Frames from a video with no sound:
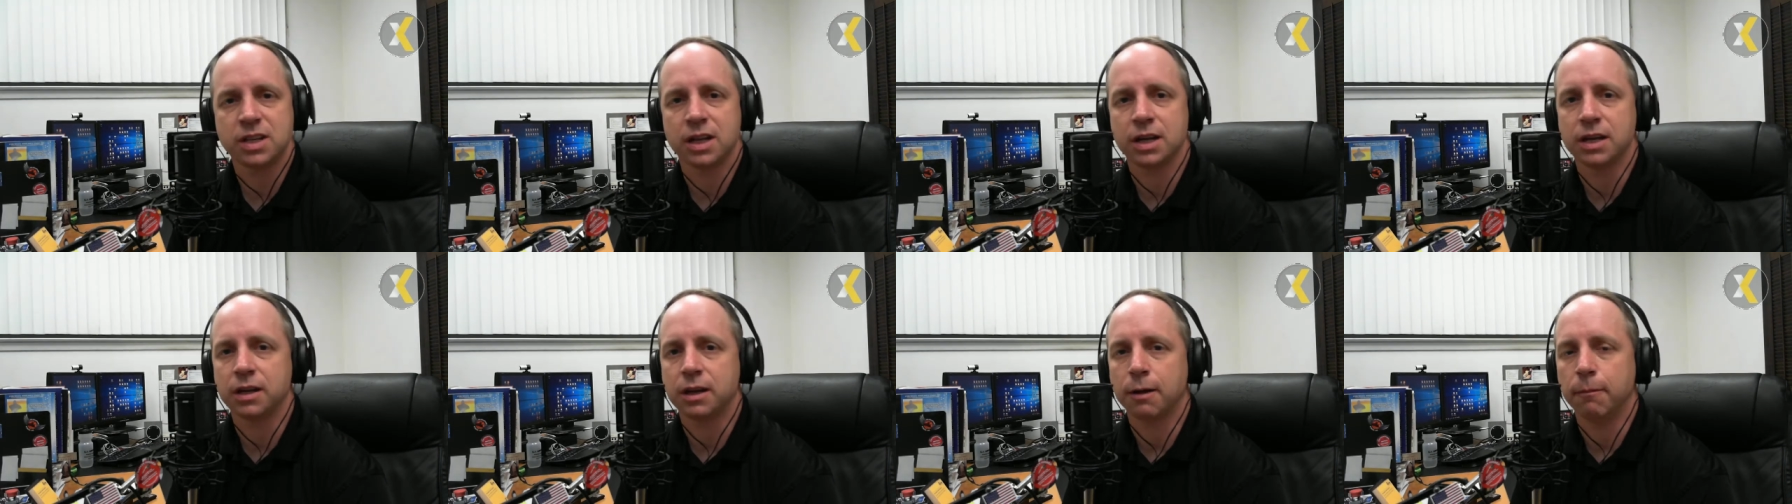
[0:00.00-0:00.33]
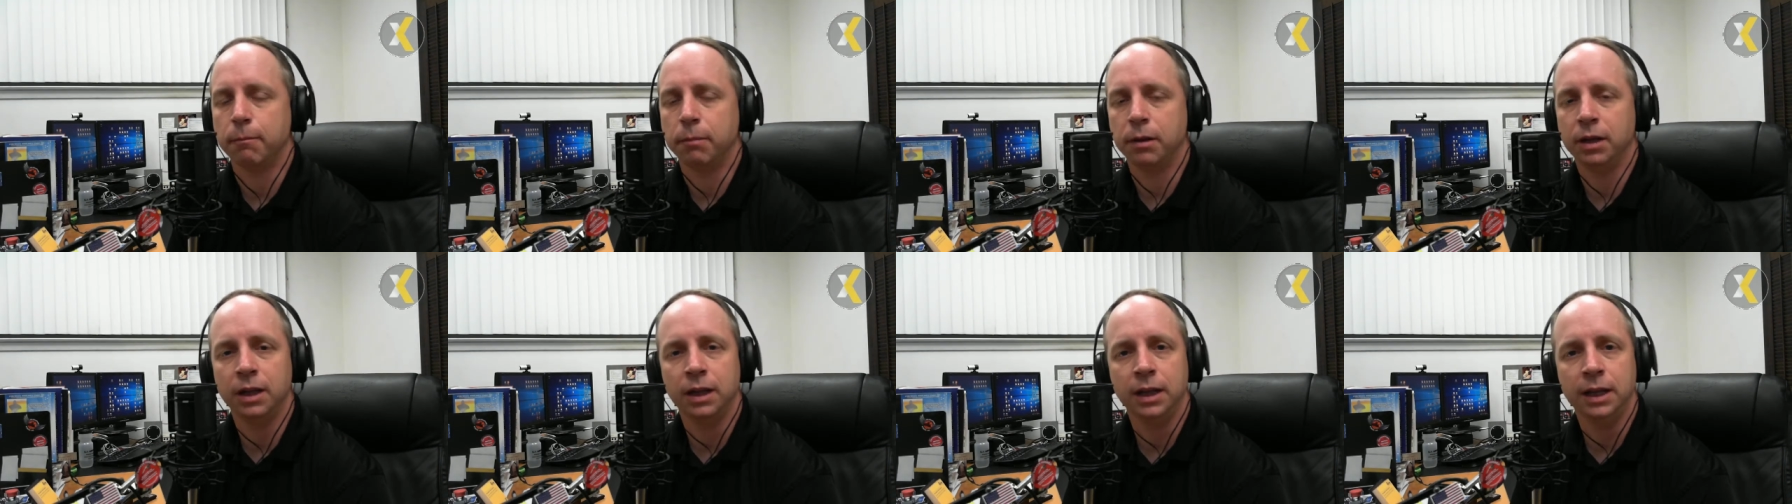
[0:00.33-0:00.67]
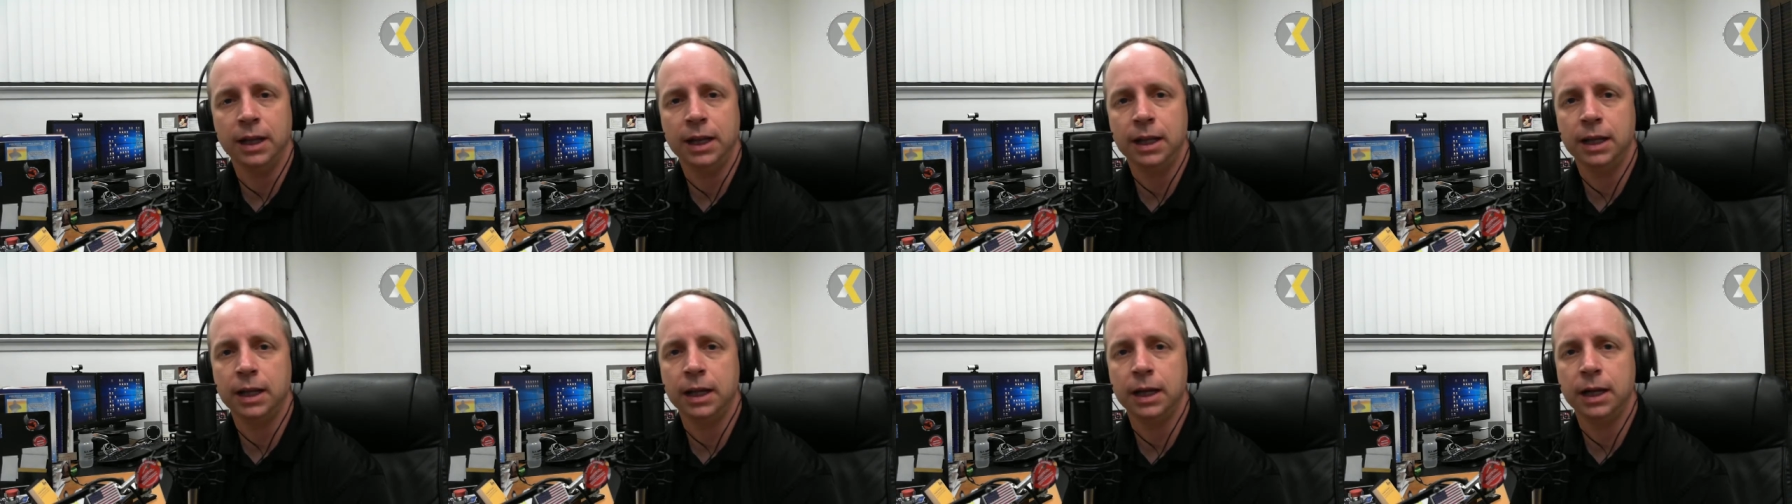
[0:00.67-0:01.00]
I
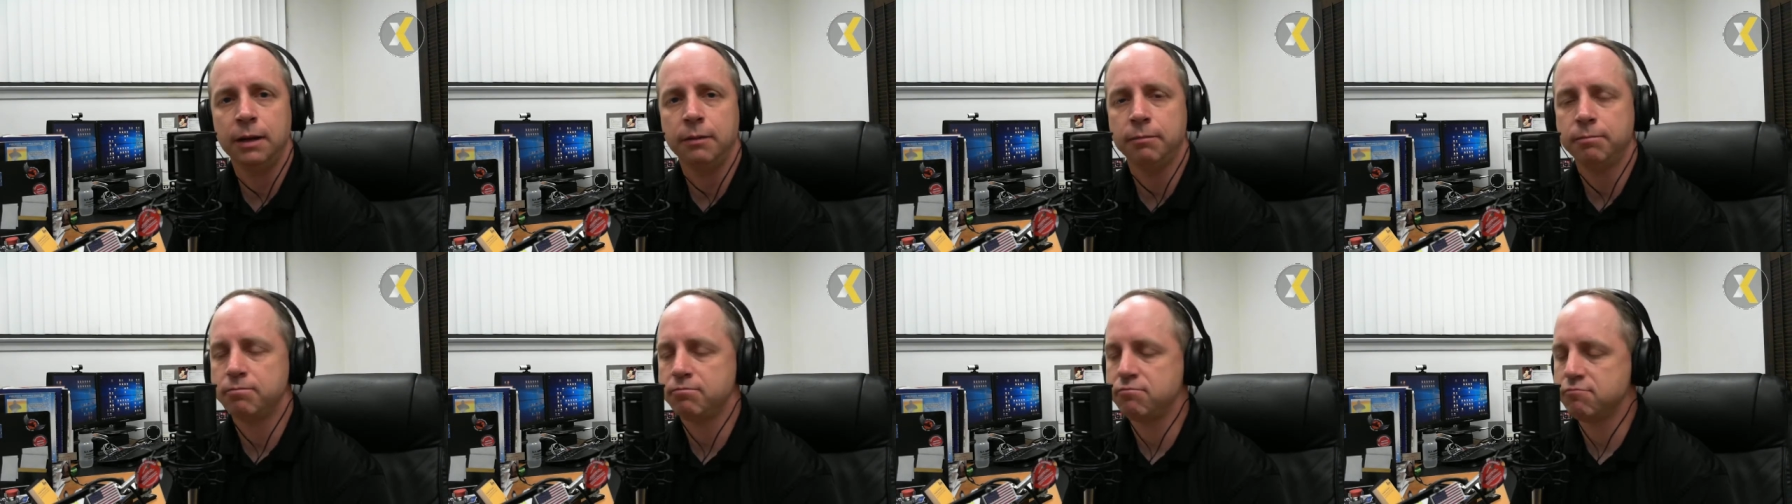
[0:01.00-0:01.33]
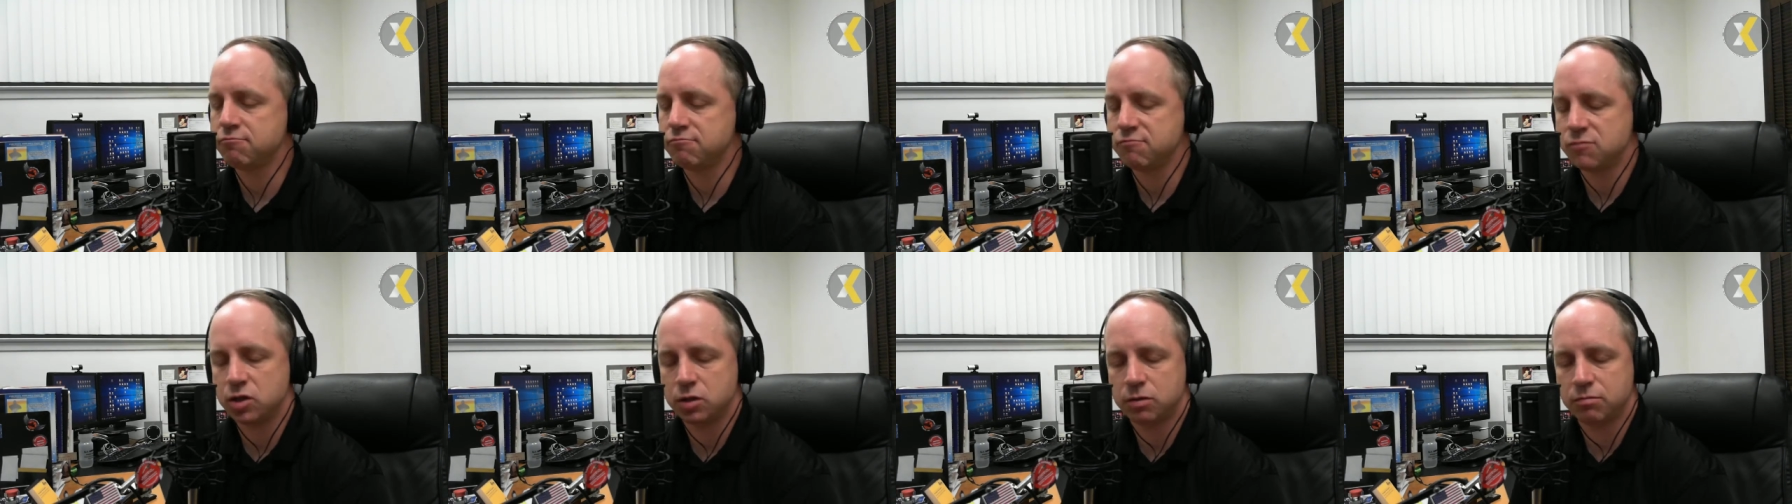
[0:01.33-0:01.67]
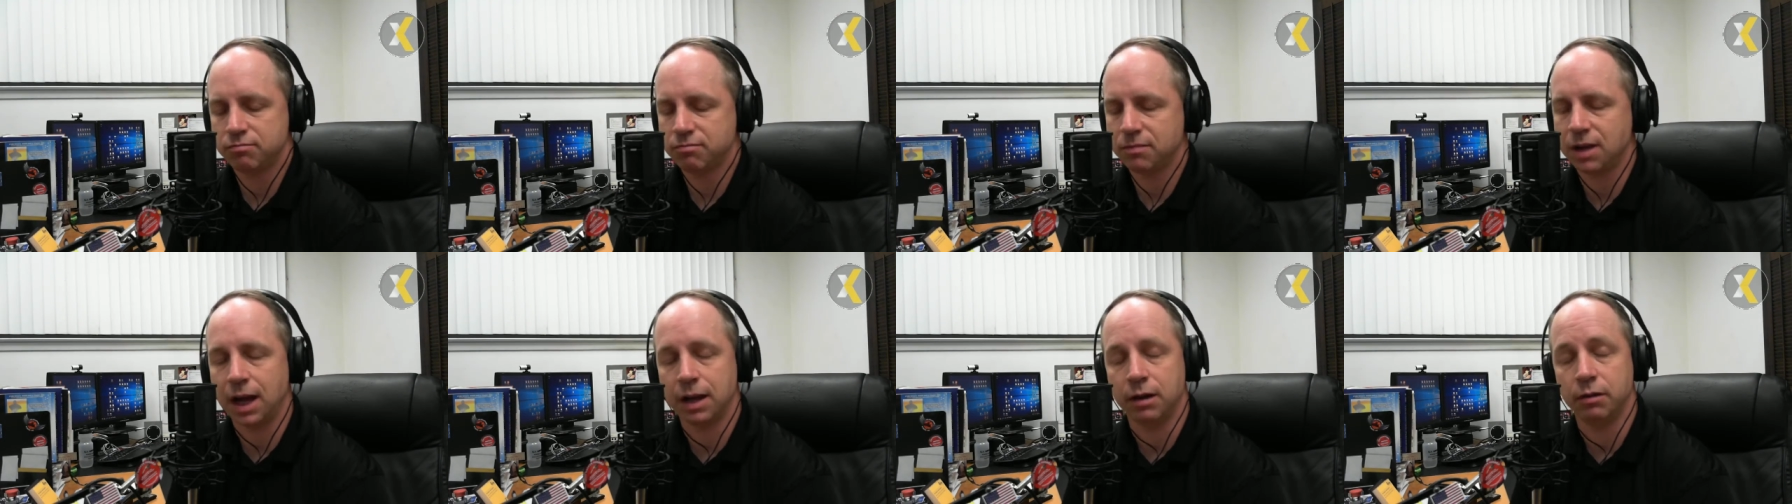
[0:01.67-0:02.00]
completely,
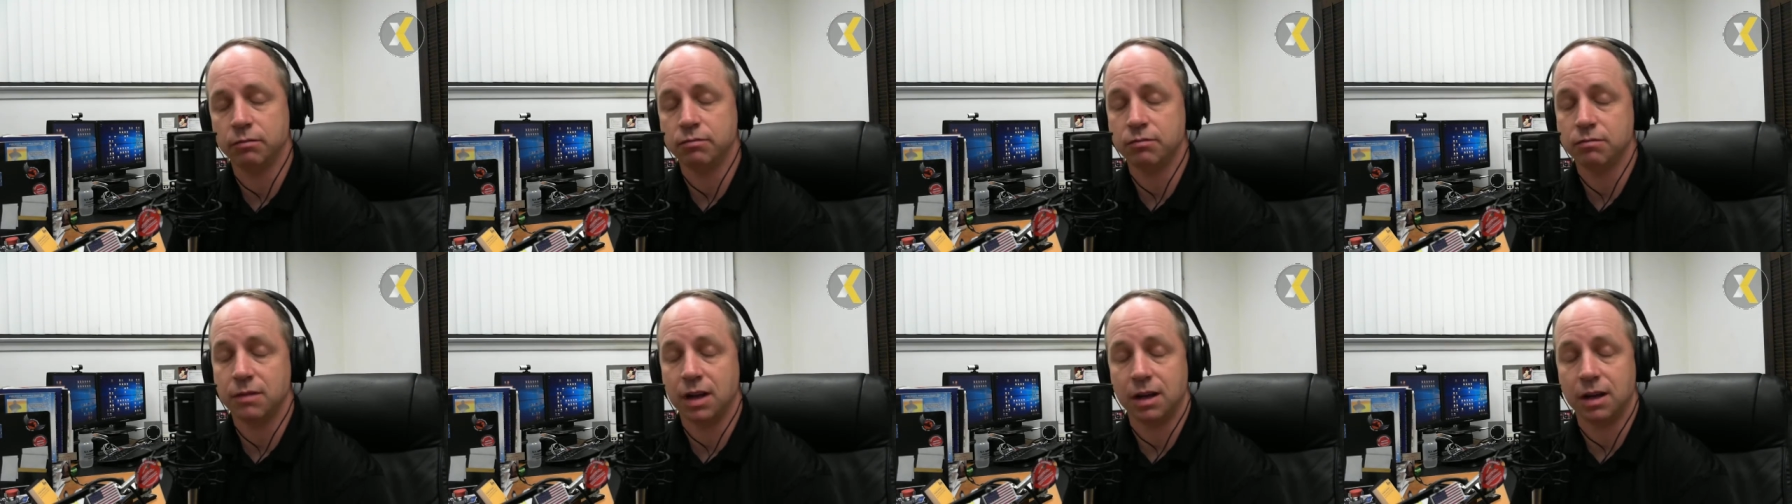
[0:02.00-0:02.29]
I don't,